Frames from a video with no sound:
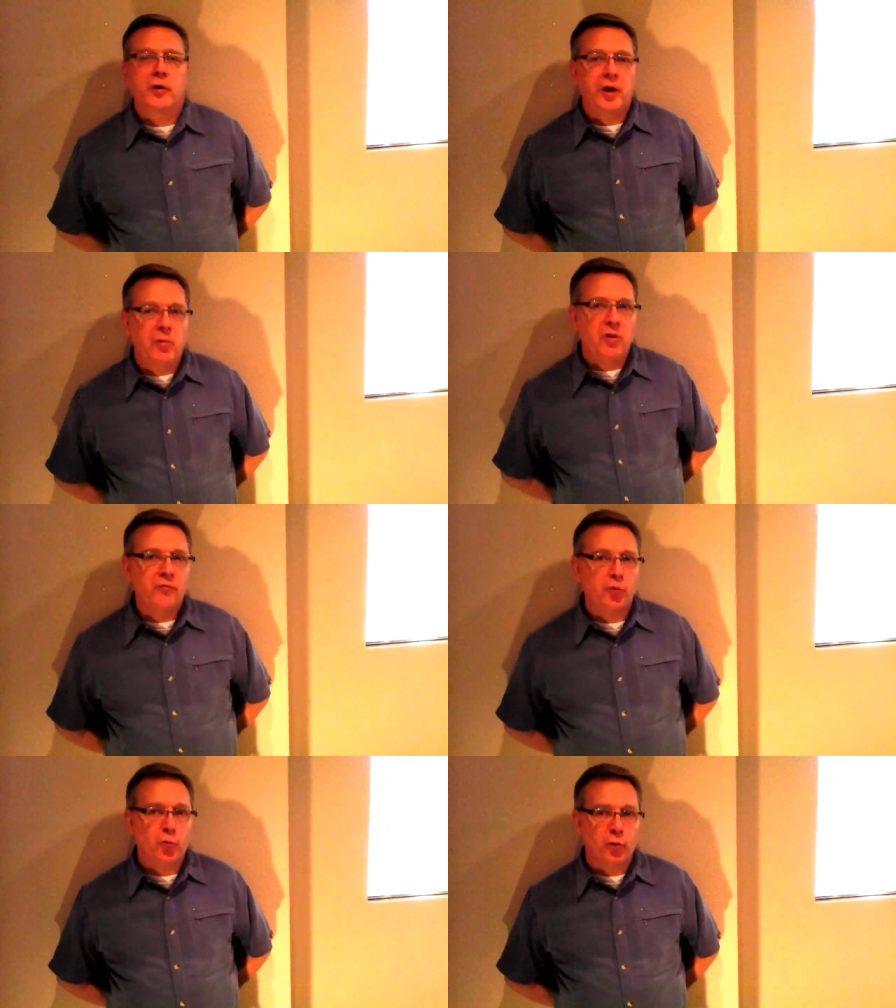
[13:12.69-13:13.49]
Well, he came
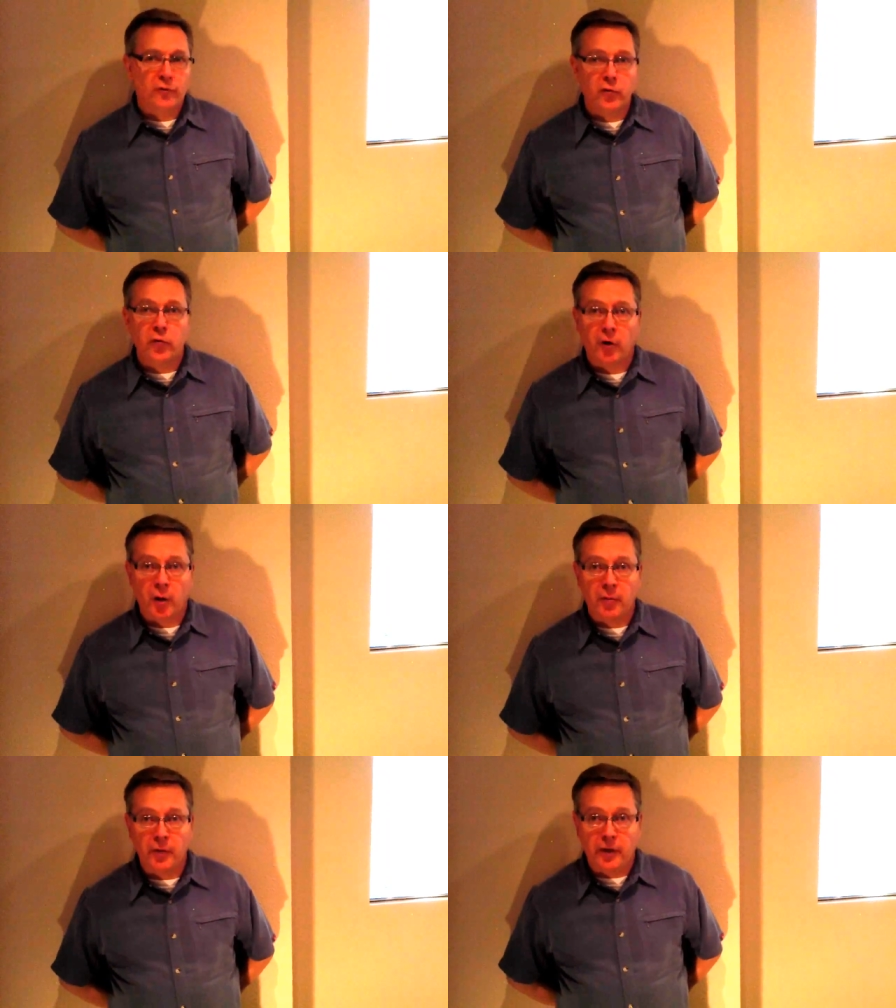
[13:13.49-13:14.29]
in for peripheral
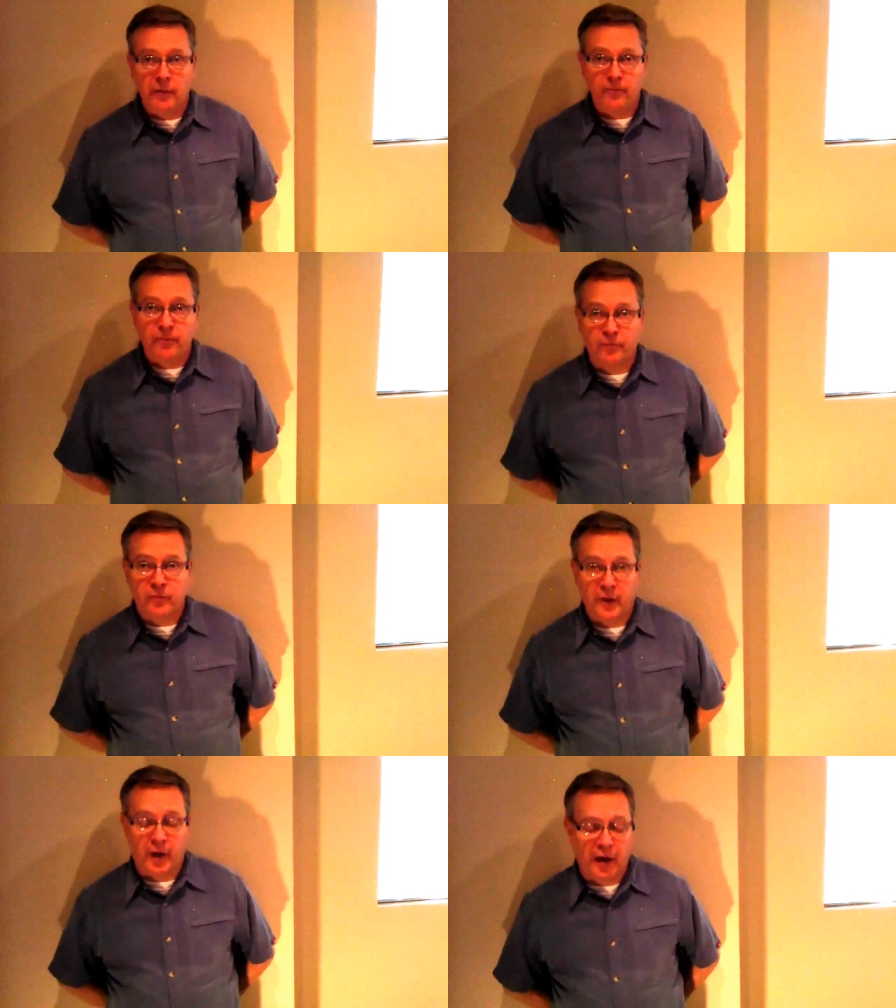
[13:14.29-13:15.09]
neuropathy,
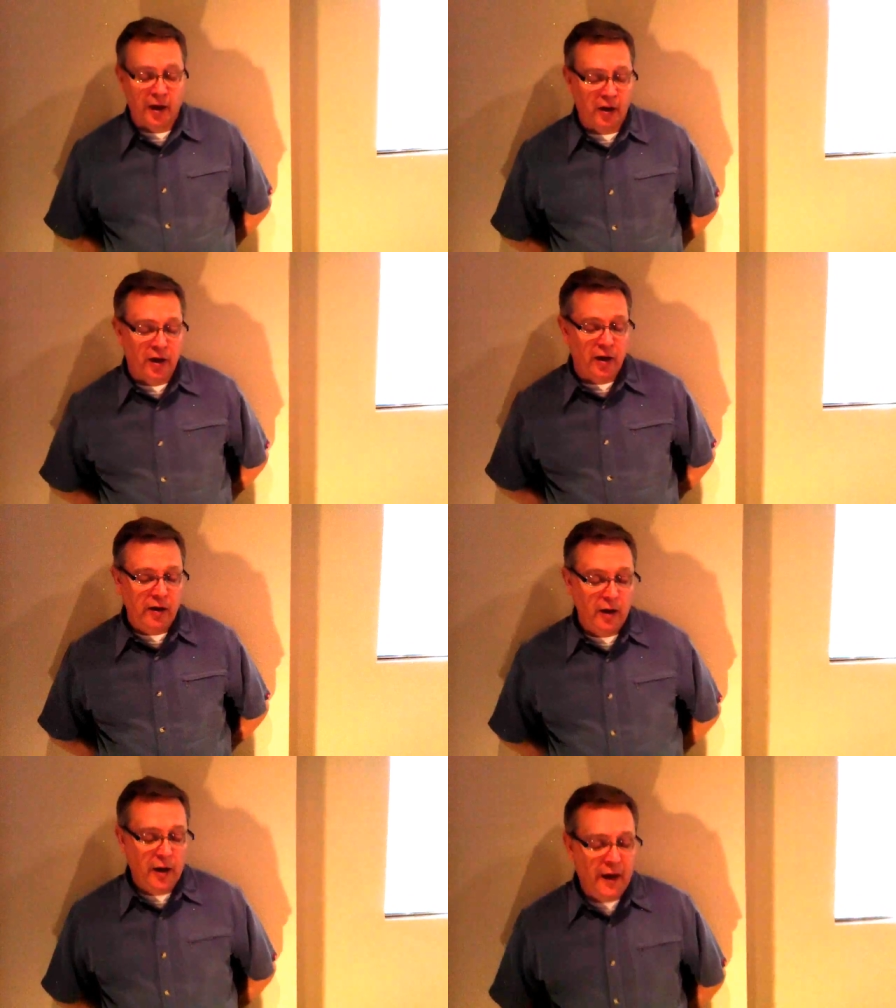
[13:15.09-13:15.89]
and
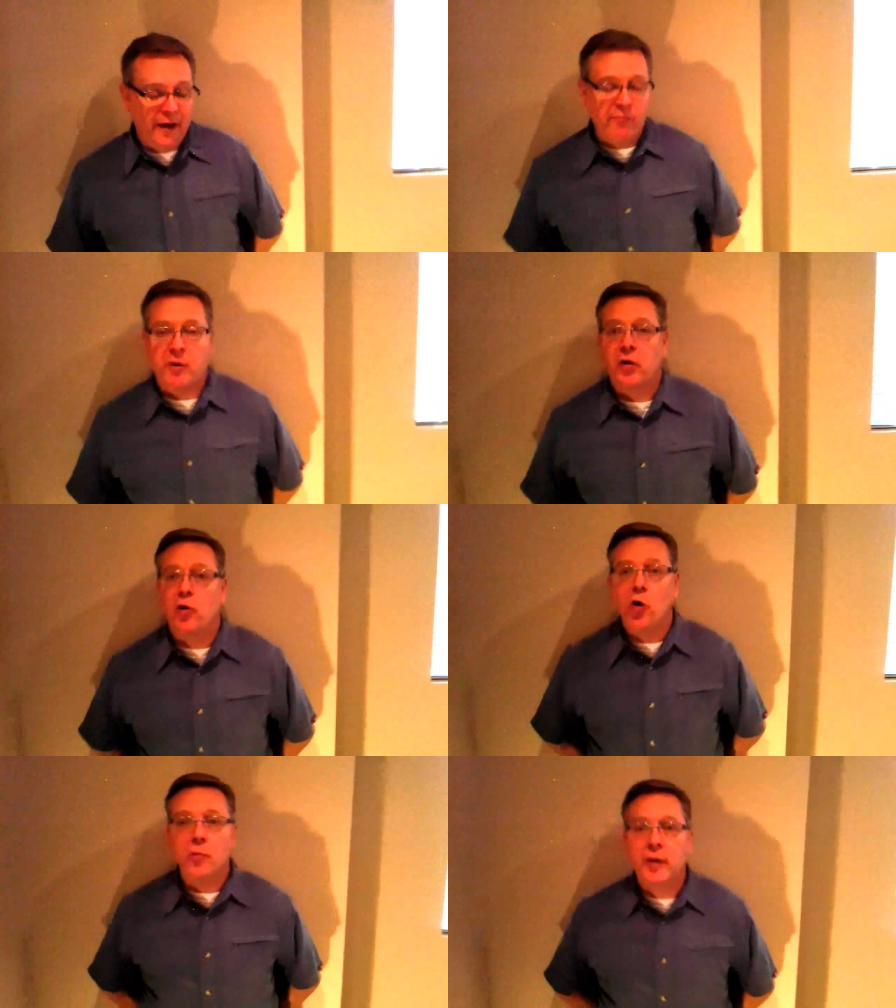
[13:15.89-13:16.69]
I have him on a
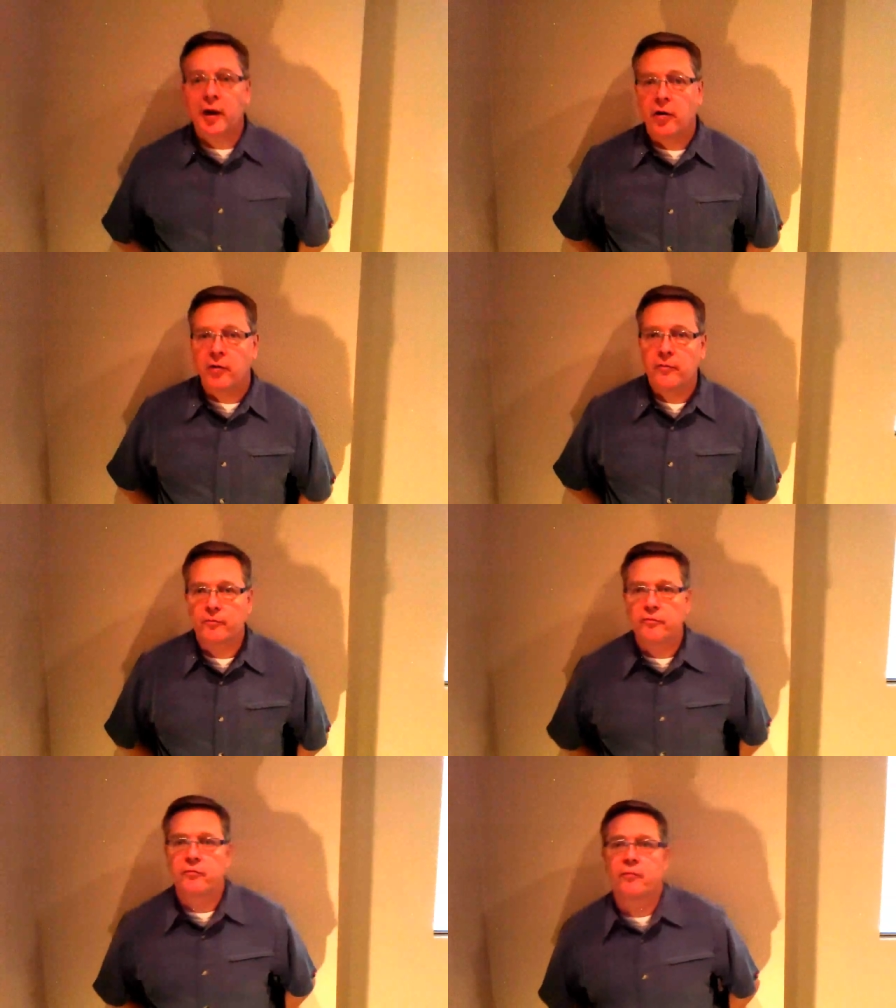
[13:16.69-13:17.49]
home care
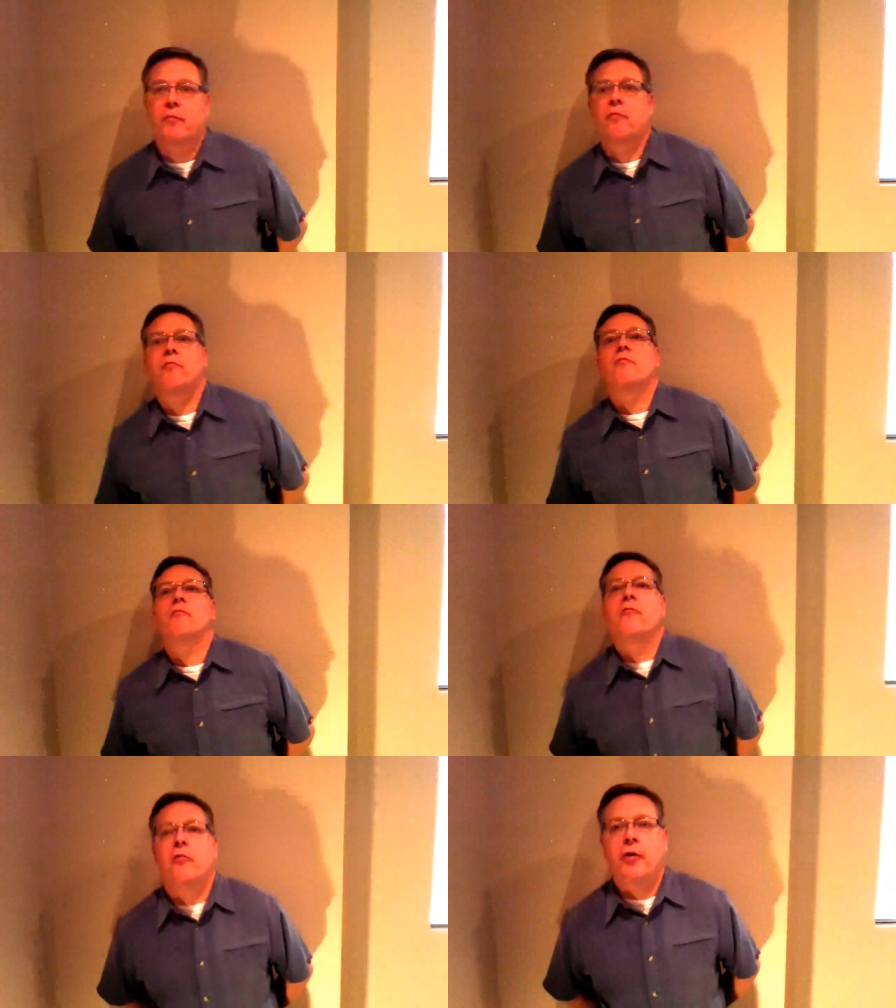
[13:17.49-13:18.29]

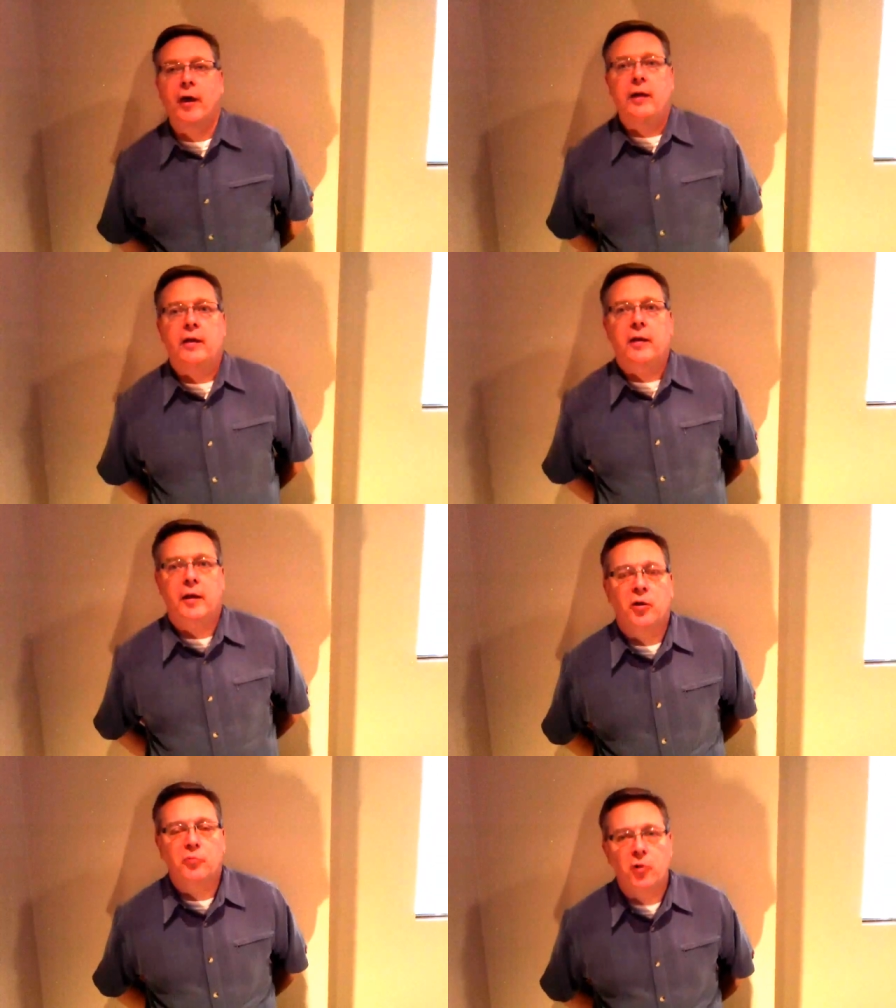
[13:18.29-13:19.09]
for that.
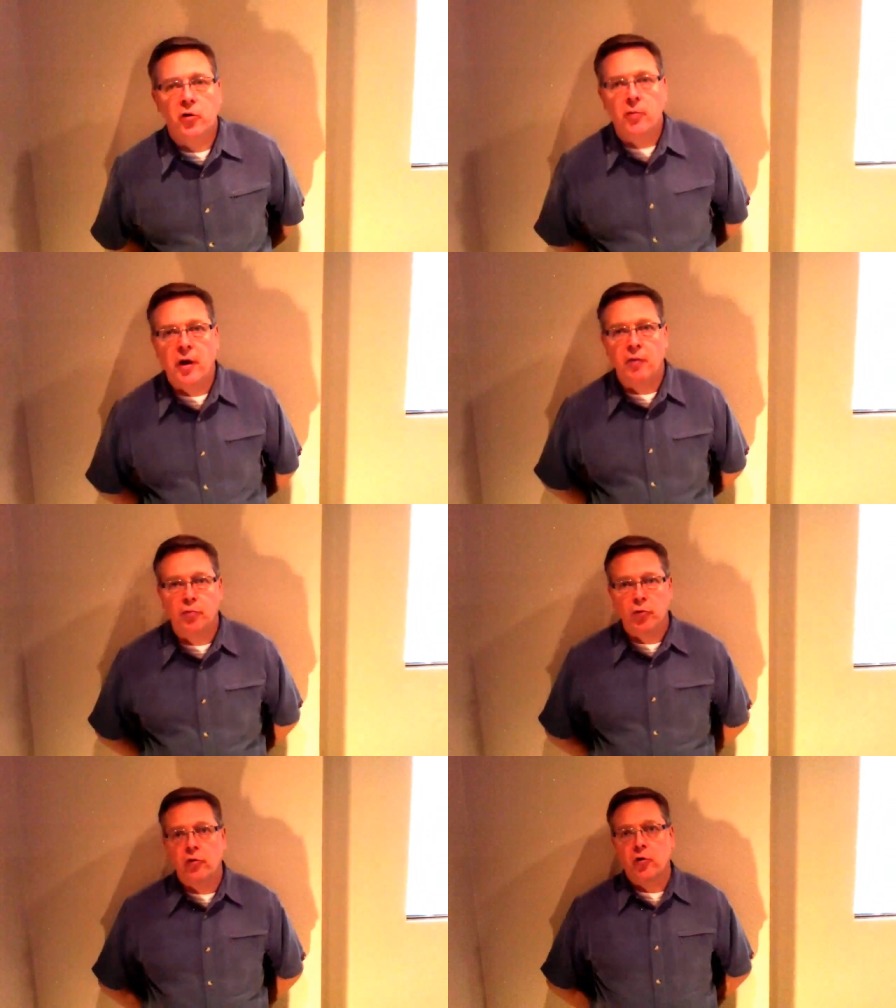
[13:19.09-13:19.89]
And as part of my
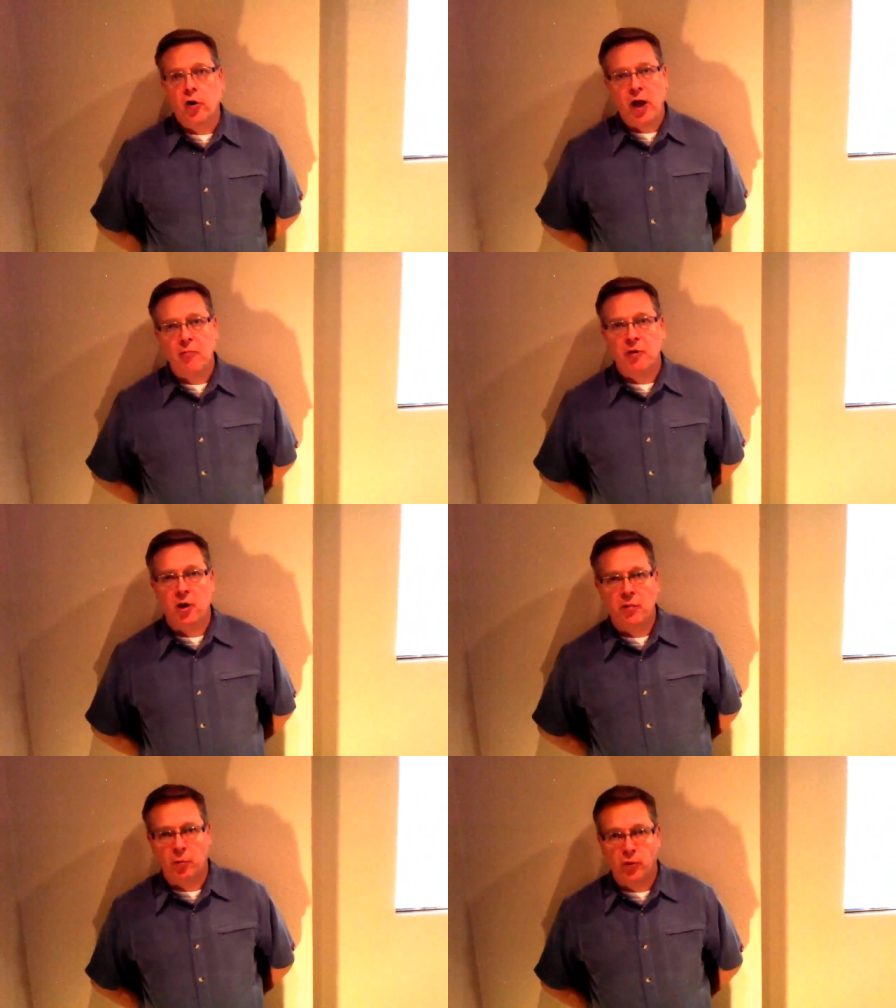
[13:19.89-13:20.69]
protocol, I have him
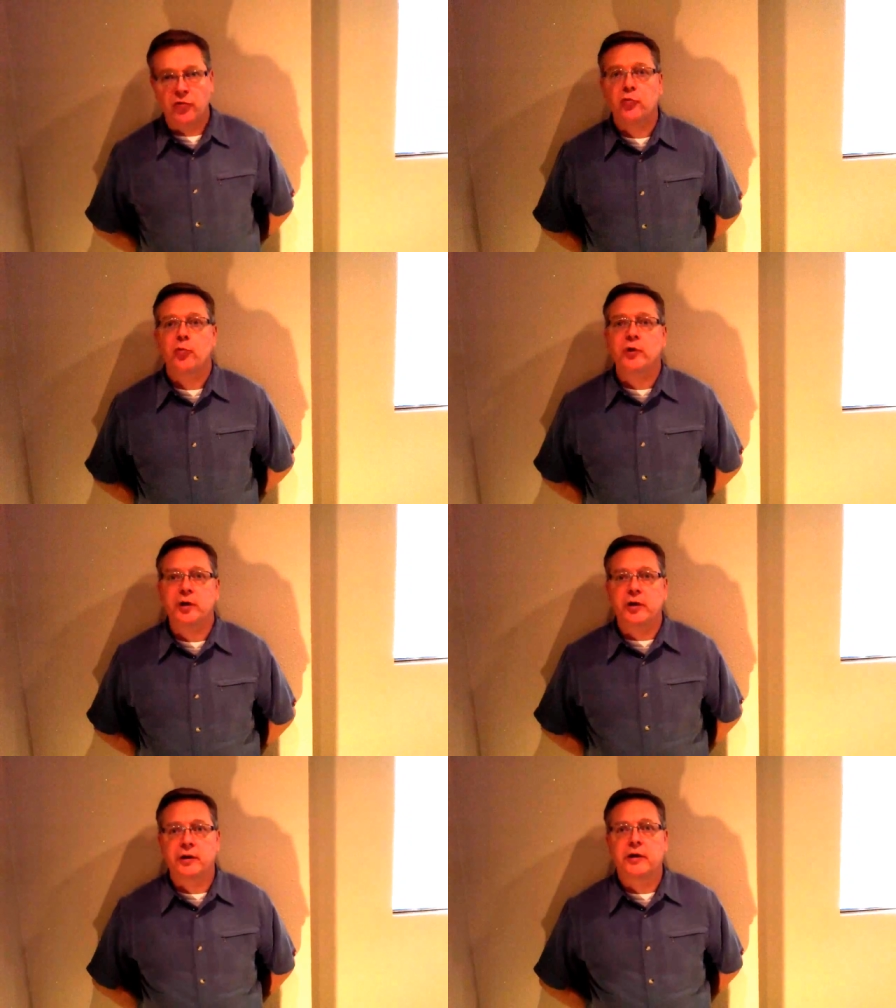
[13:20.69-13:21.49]
come in once a
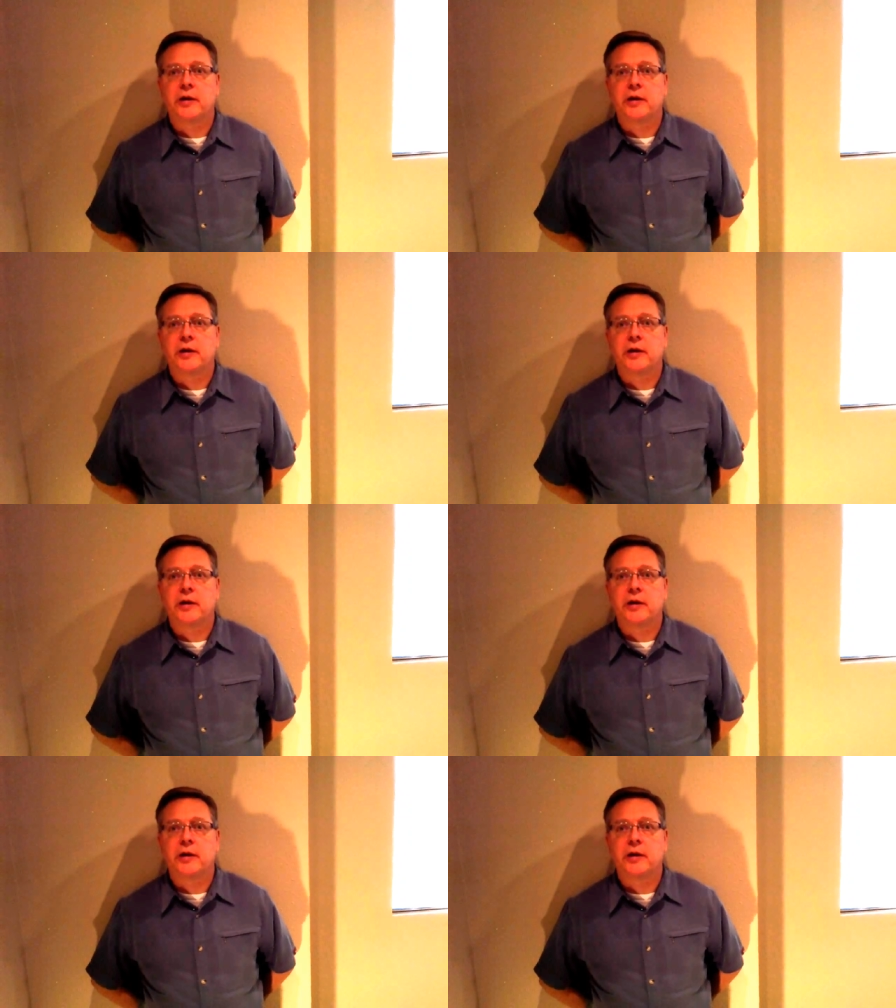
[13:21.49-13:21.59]
week